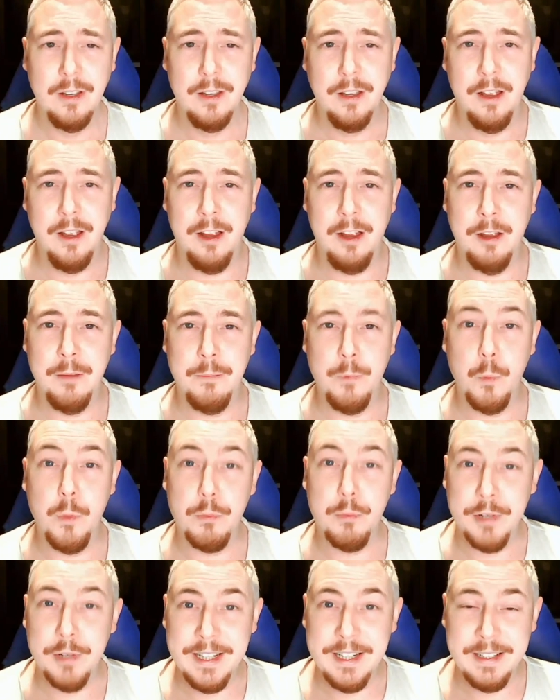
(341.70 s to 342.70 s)
um, with
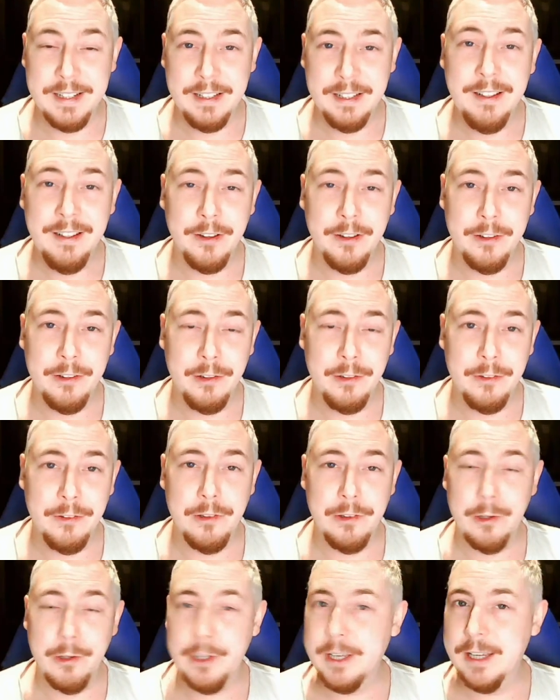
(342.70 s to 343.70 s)
reading and
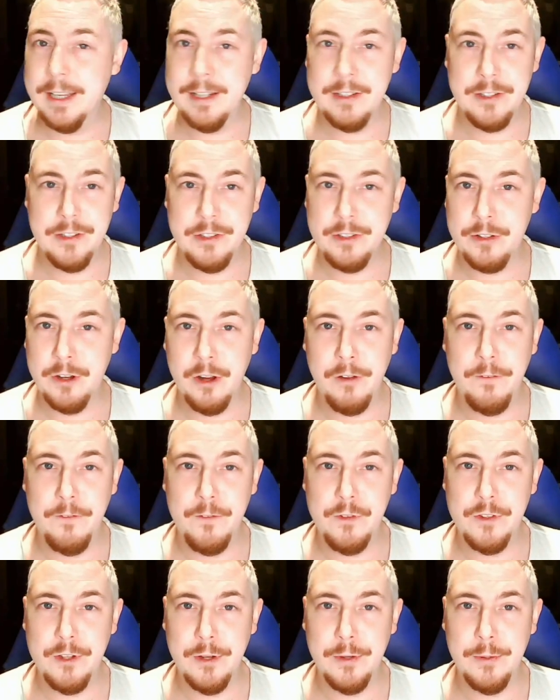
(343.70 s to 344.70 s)
looking into stuff.
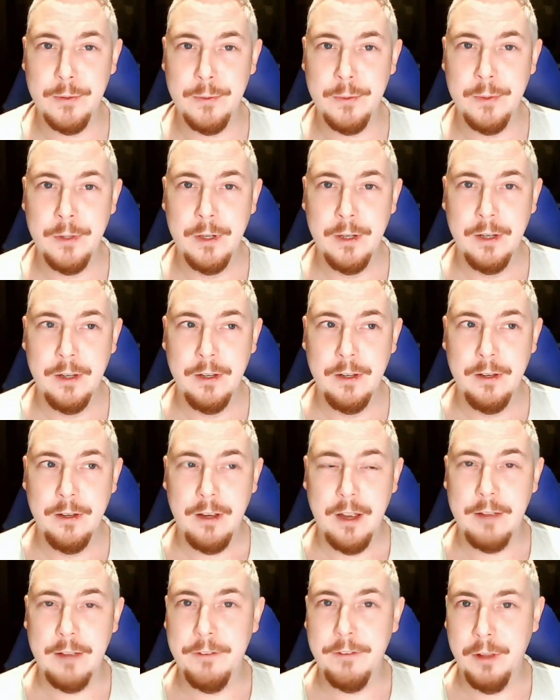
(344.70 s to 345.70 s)
So
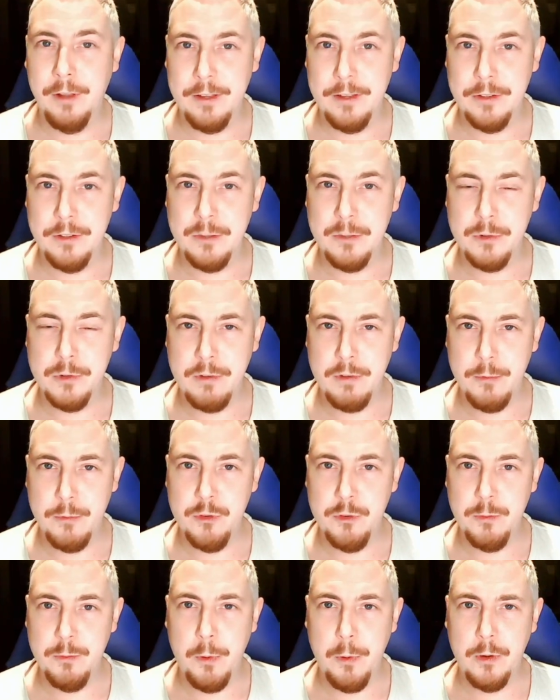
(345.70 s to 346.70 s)
I feel like the
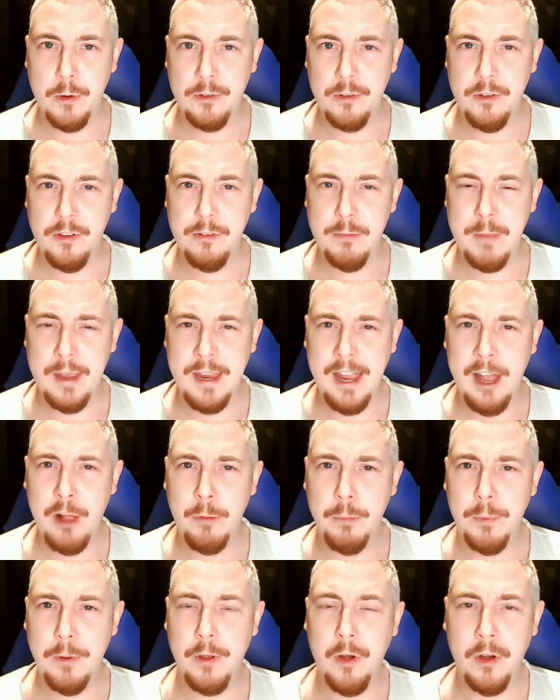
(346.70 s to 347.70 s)
subscription boxes may
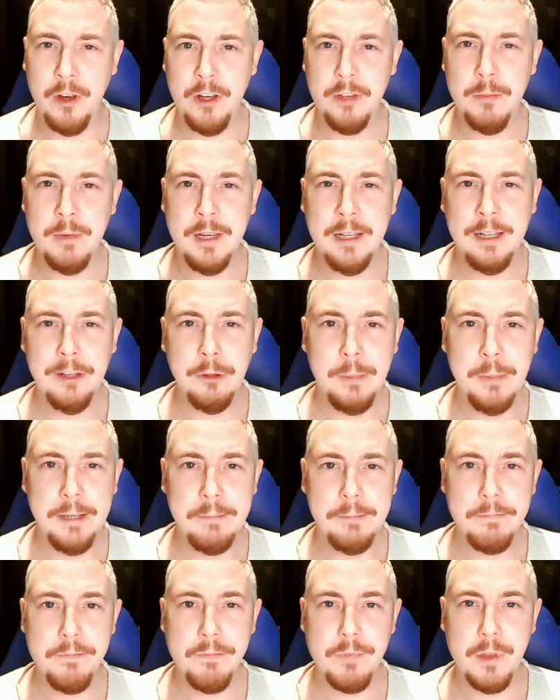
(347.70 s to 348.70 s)
help guide me a little
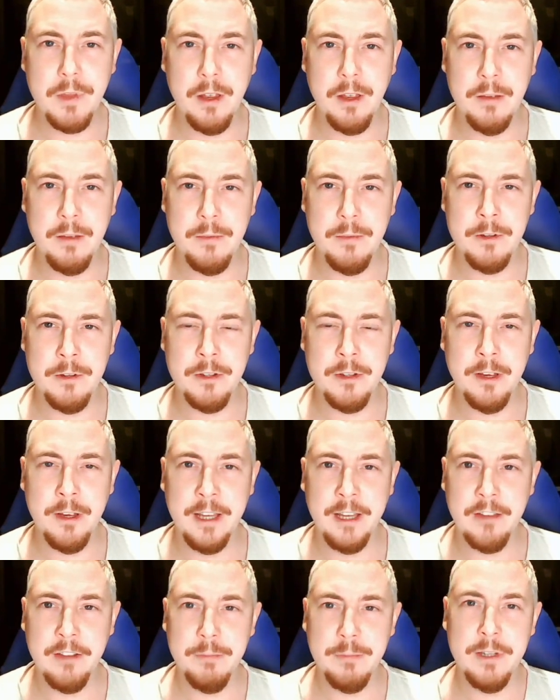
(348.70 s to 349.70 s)
bit and uh,
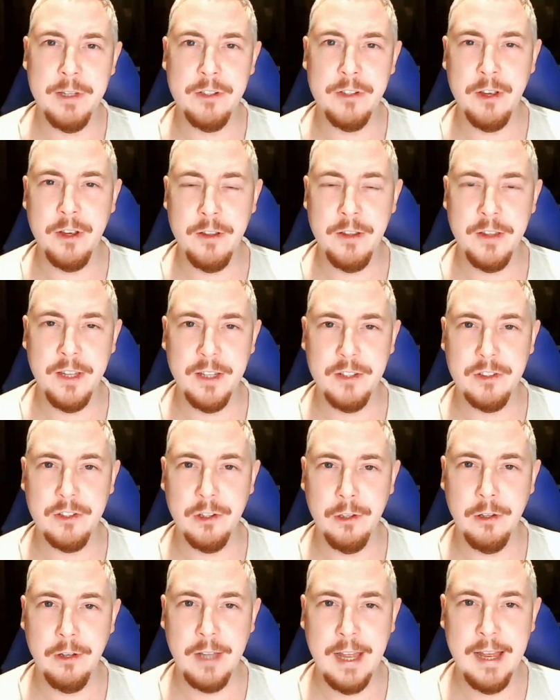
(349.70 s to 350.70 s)
give me certain things to
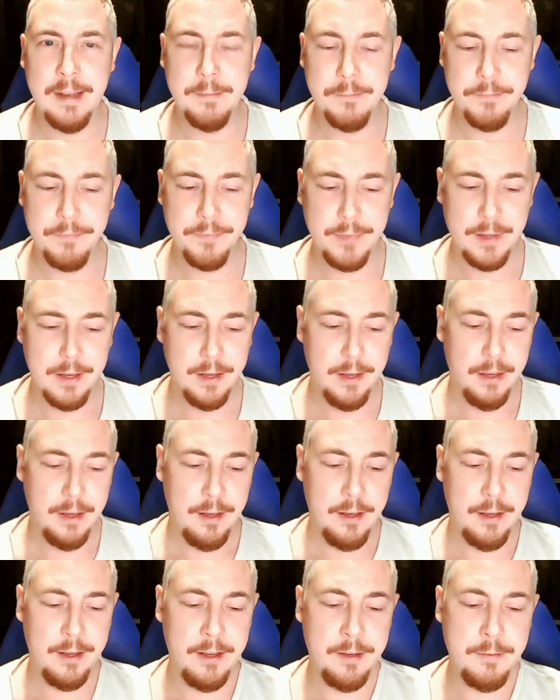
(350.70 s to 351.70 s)
look at.
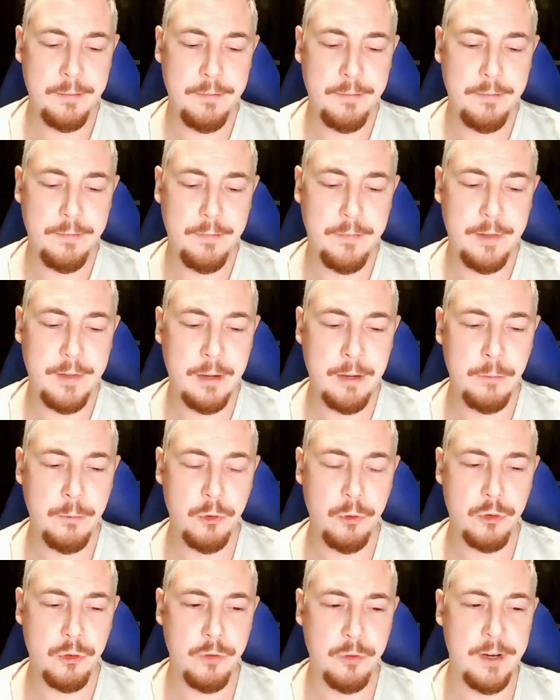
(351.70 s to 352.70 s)
Um, now, I'm
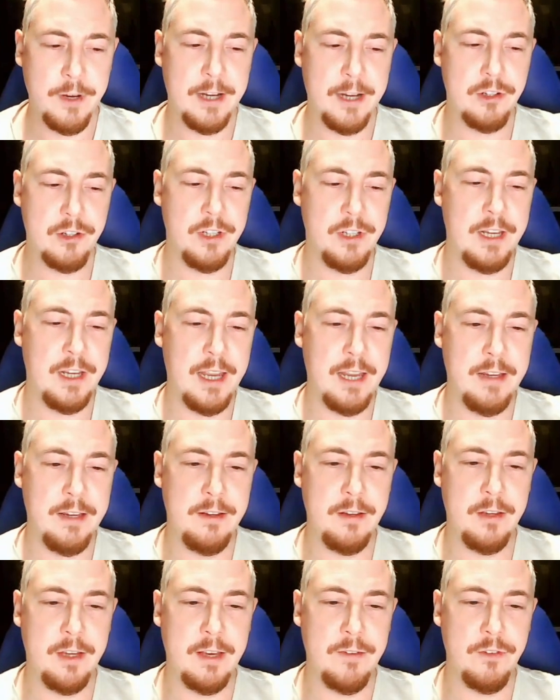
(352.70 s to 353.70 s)
not sure if it actually
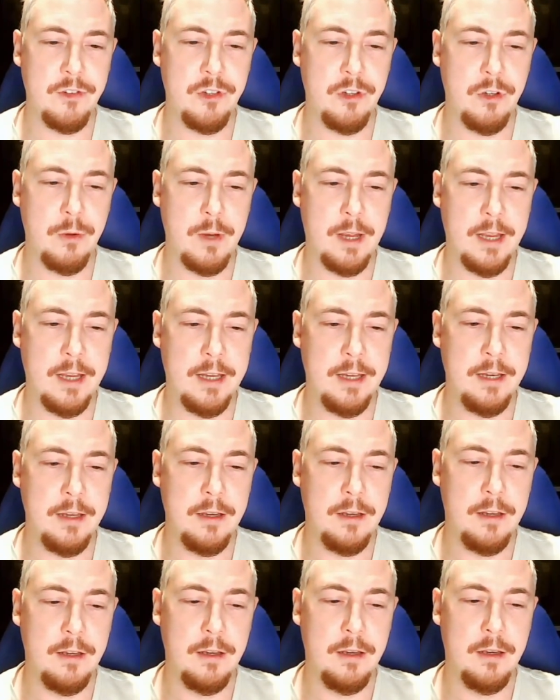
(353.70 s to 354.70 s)
gives you a
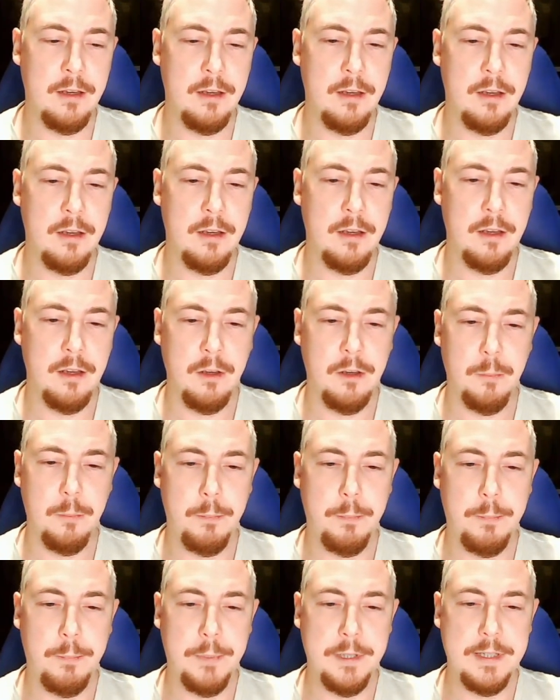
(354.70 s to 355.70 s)

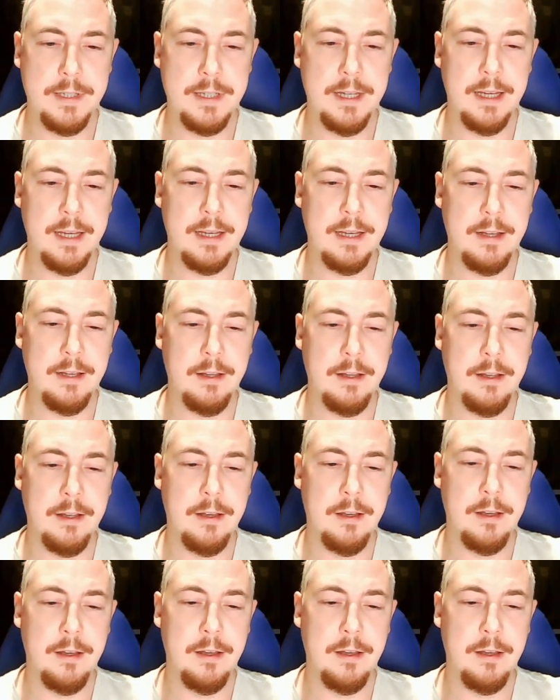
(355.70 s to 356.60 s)
particular